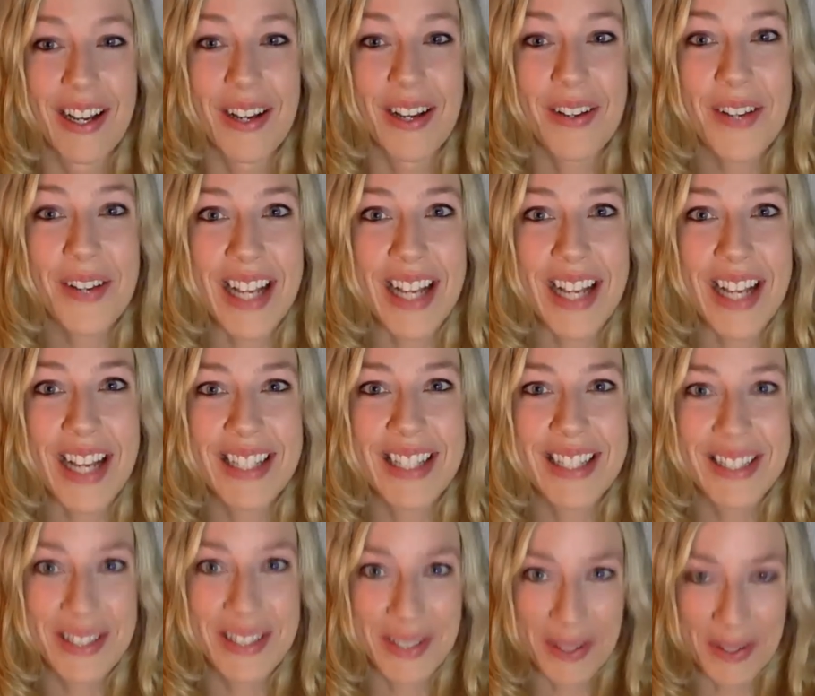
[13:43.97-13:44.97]
Okay,
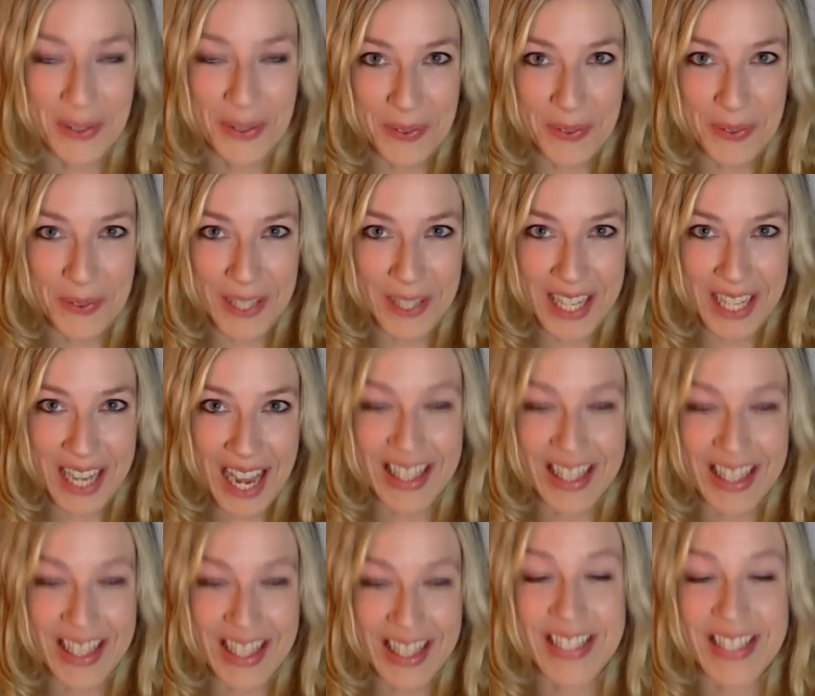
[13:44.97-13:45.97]
so
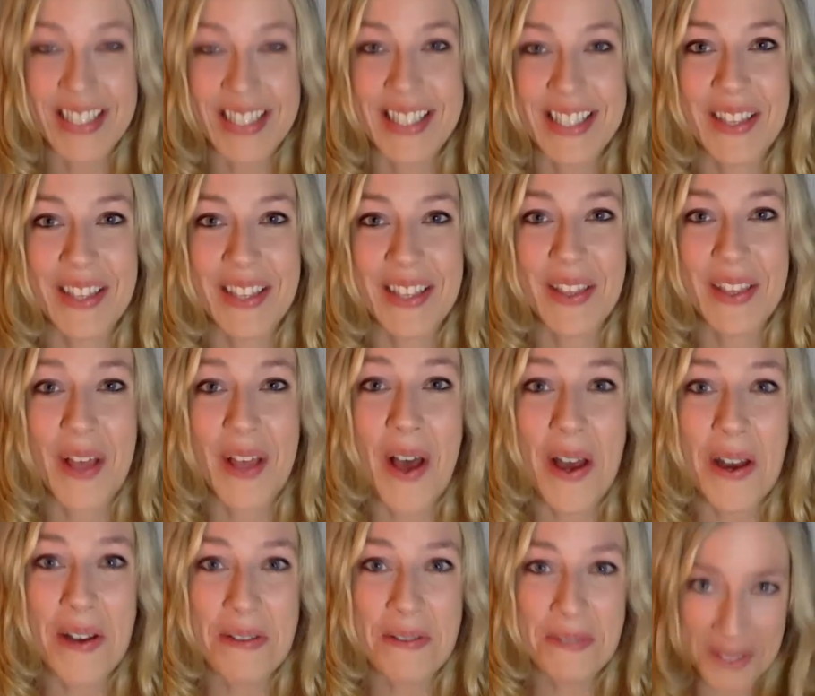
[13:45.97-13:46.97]
yeah, that's a
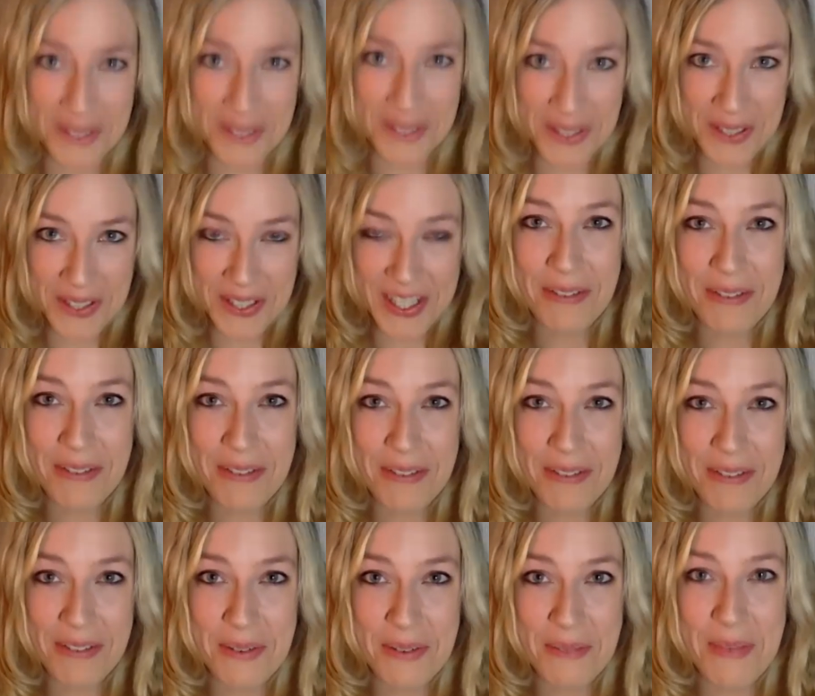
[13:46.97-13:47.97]
lot of good
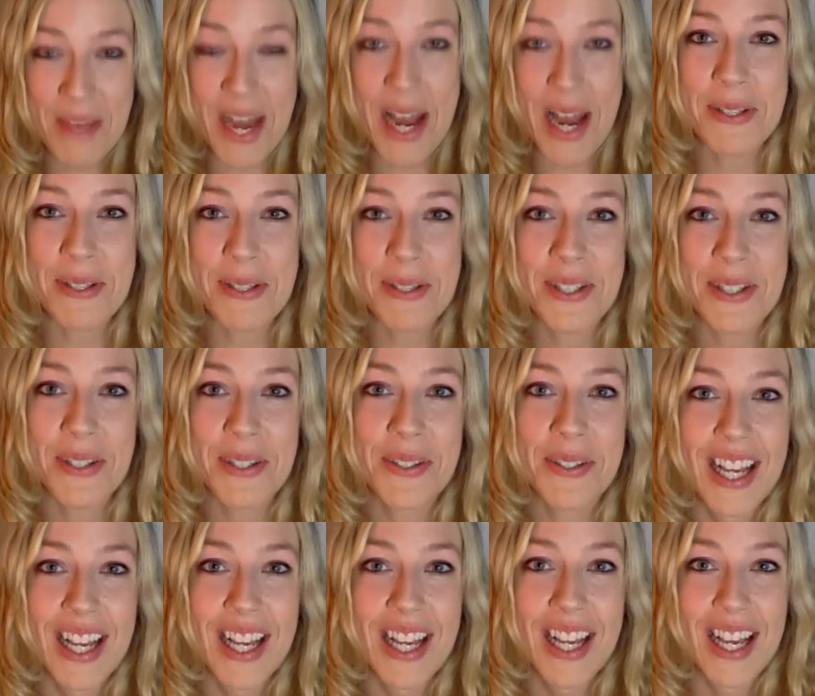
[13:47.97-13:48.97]
stuff from that
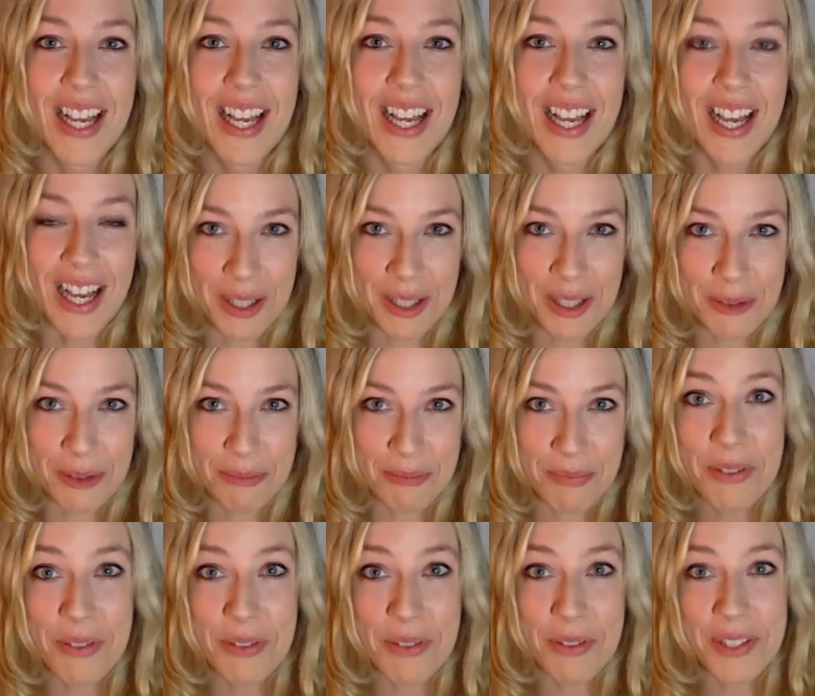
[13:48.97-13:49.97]
episode. Um,
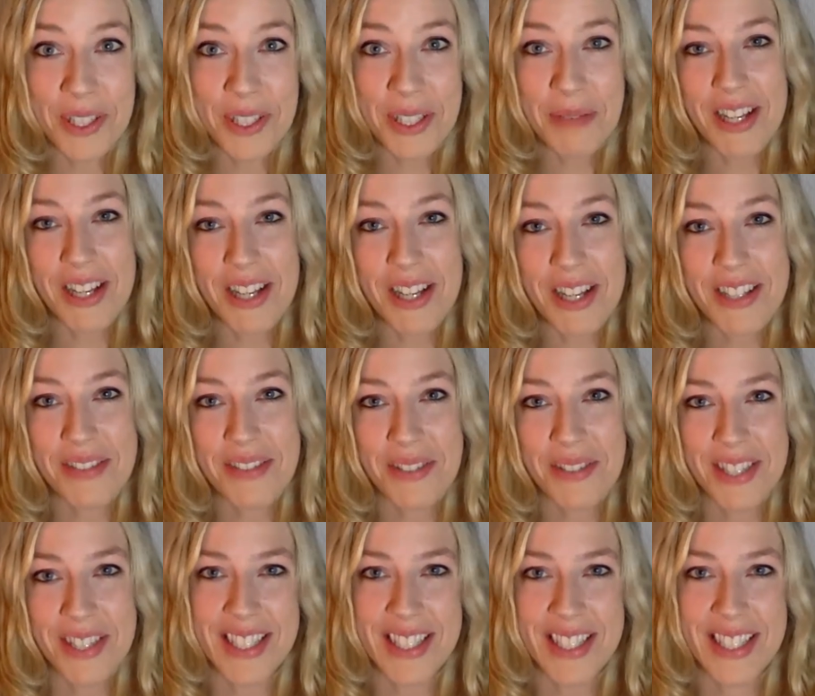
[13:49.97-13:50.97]
I'm really impressed with
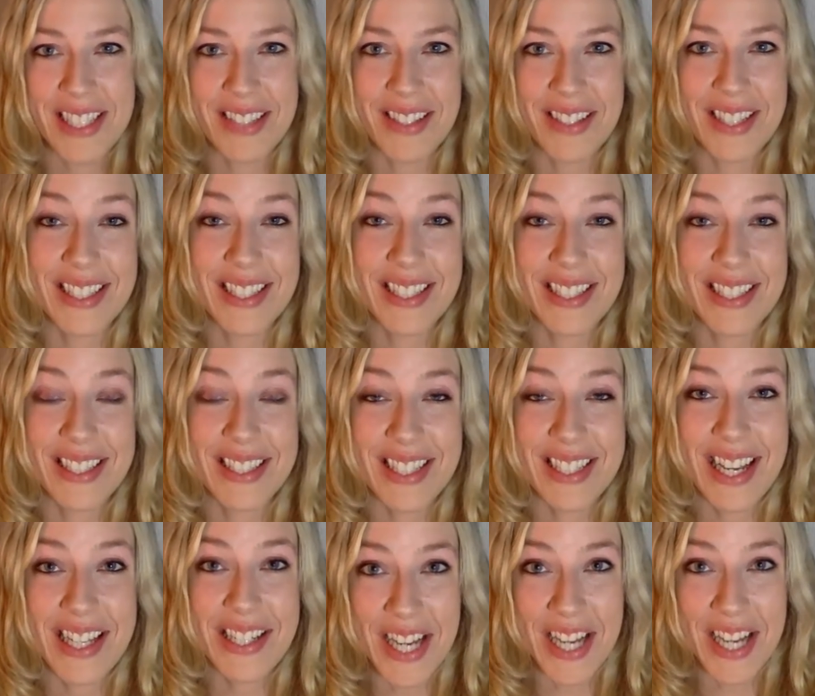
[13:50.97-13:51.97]
this series. It's
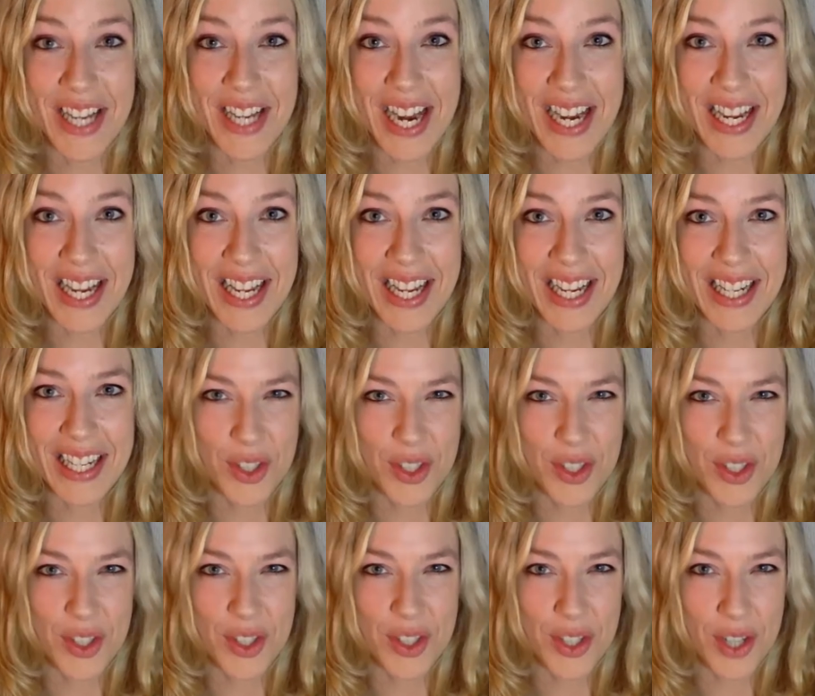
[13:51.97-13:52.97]
entertaining,
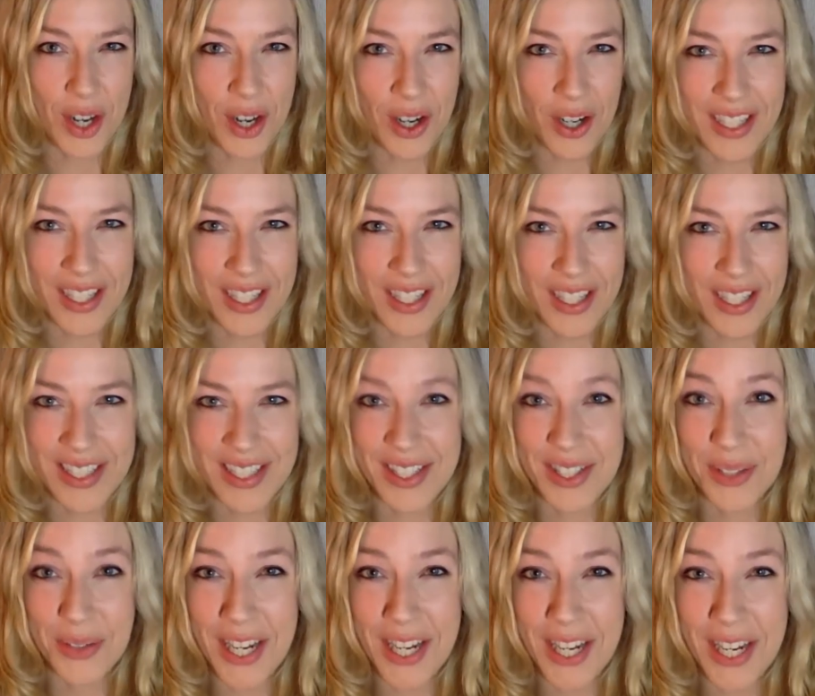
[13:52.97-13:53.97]
it's dark, it's
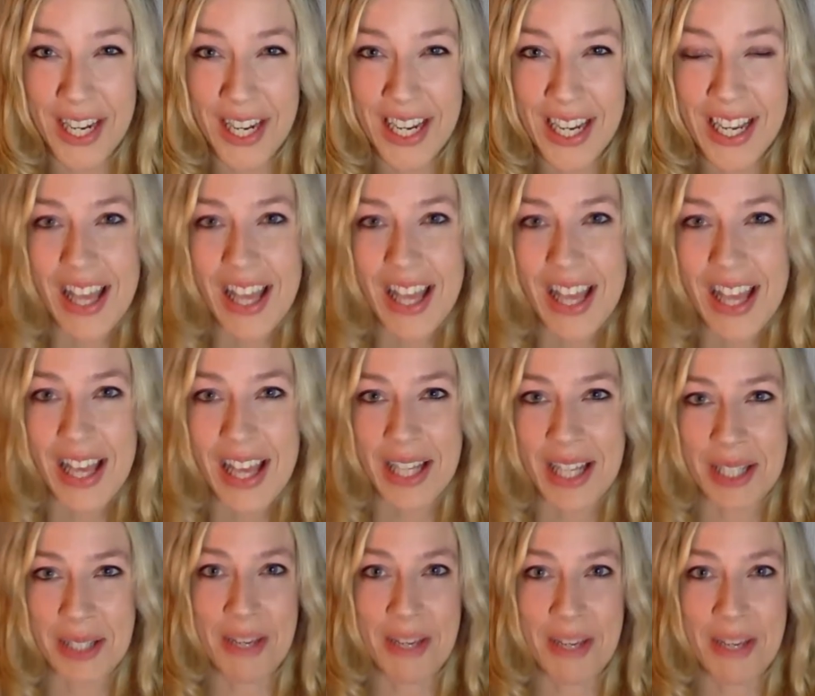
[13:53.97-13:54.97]
gritty,
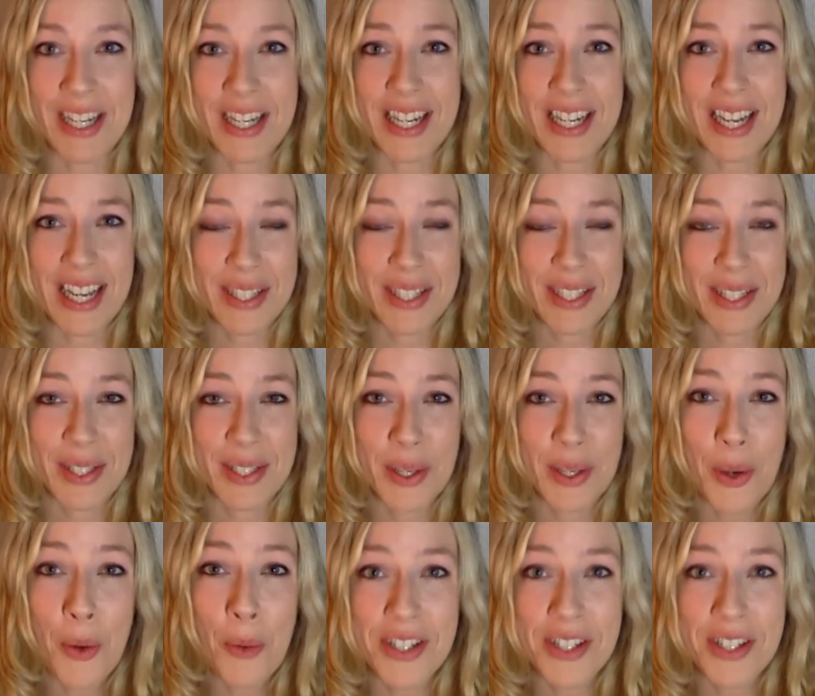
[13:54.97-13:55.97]
um, and it has
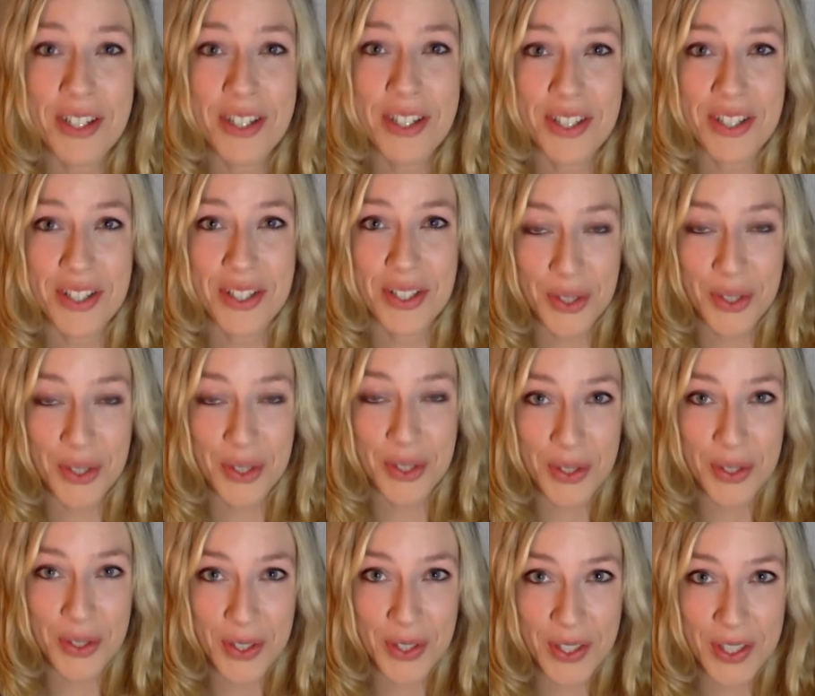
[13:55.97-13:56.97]
so much
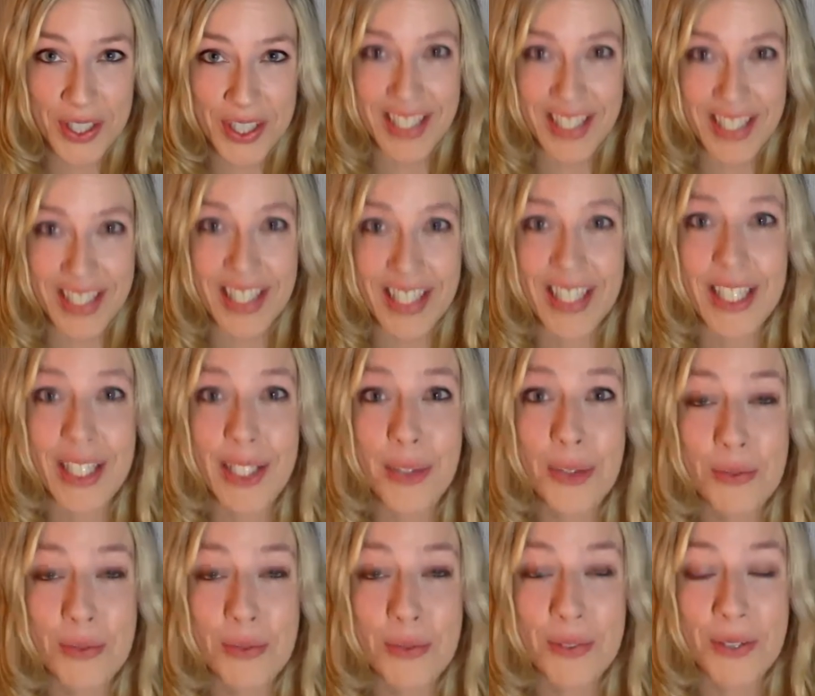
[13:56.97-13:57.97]
good,
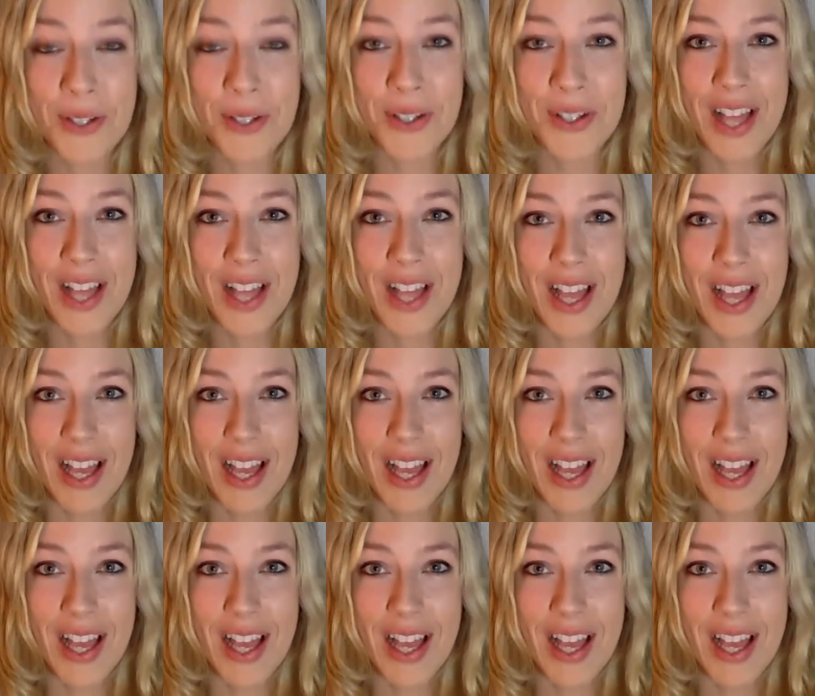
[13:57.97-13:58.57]
useful,